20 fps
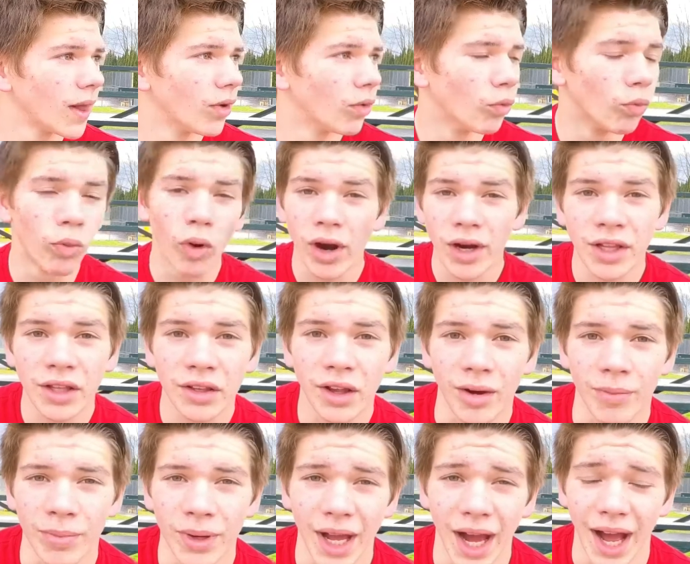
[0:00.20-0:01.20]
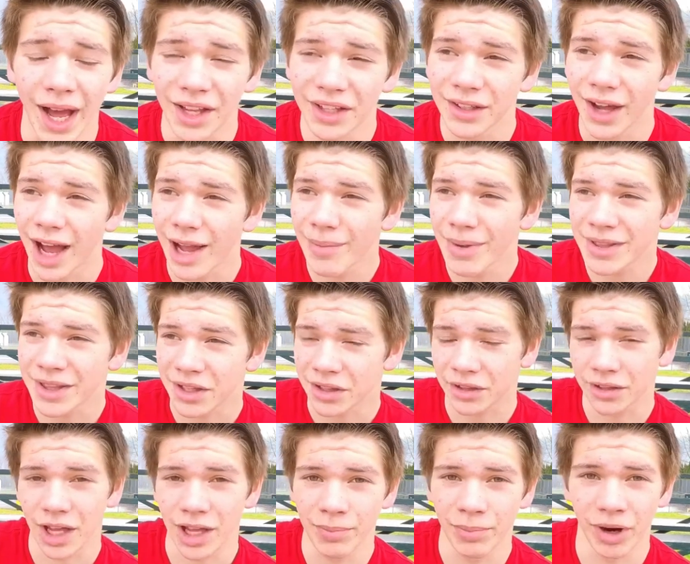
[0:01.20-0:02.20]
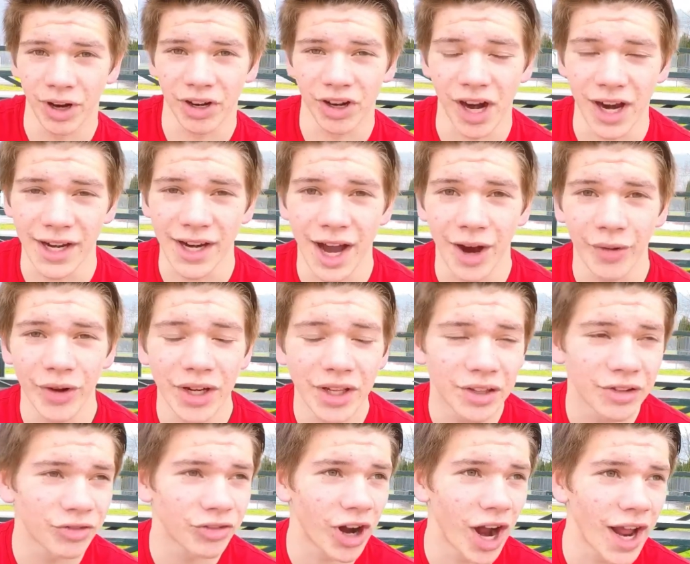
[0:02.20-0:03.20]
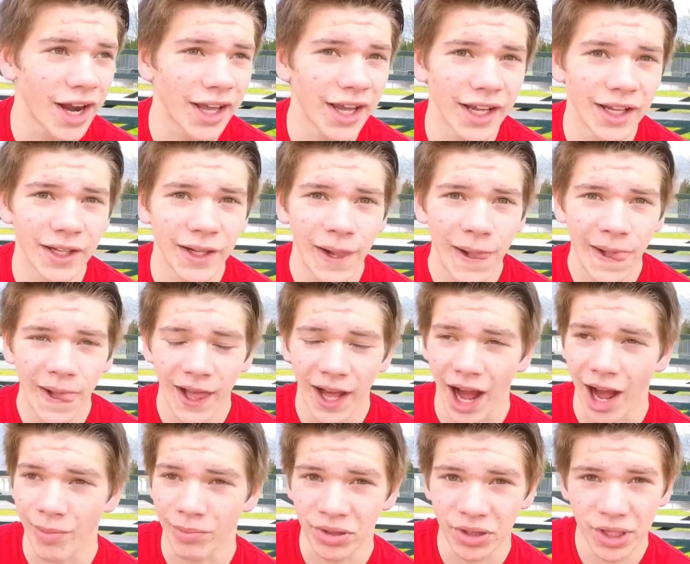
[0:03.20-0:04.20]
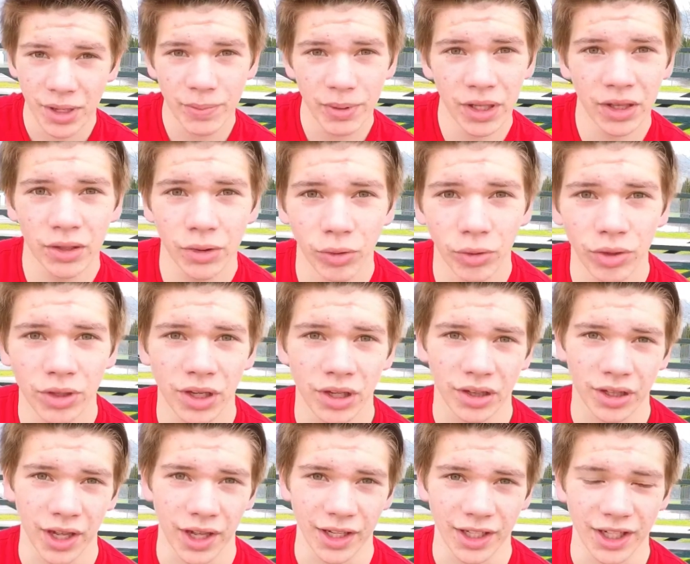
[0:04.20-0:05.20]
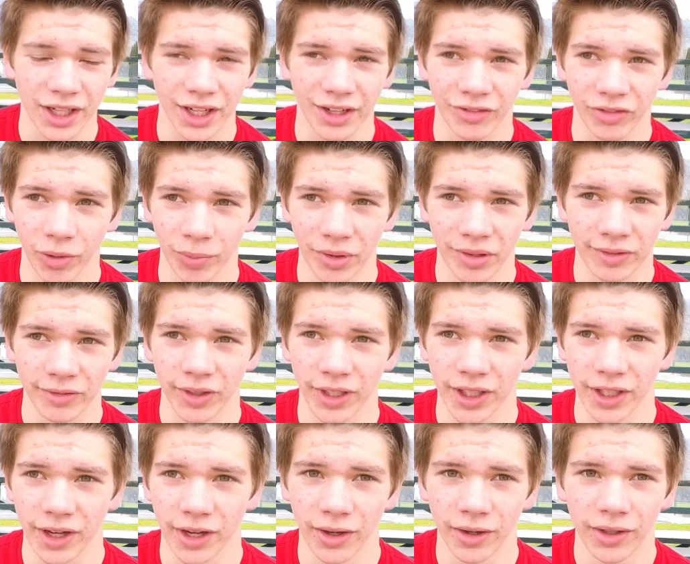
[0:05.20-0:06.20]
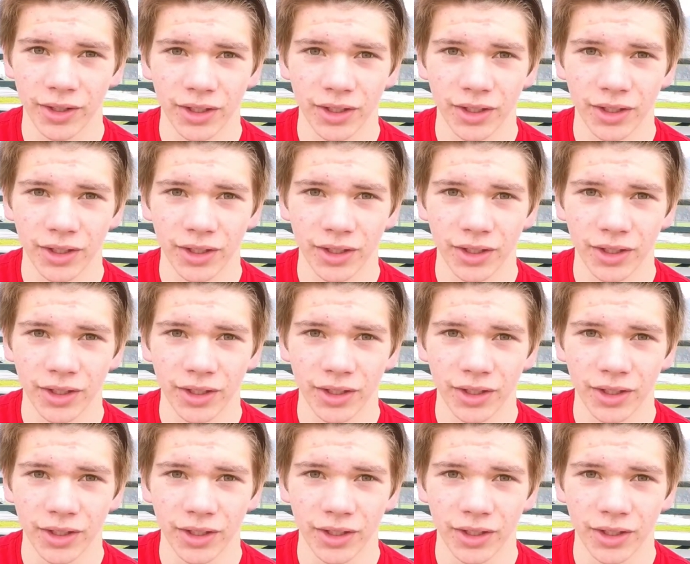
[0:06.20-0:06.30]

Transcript: What is up, guys? I'm at the skate park right now. It is Friday. I'm skipping school to skate here and film this video.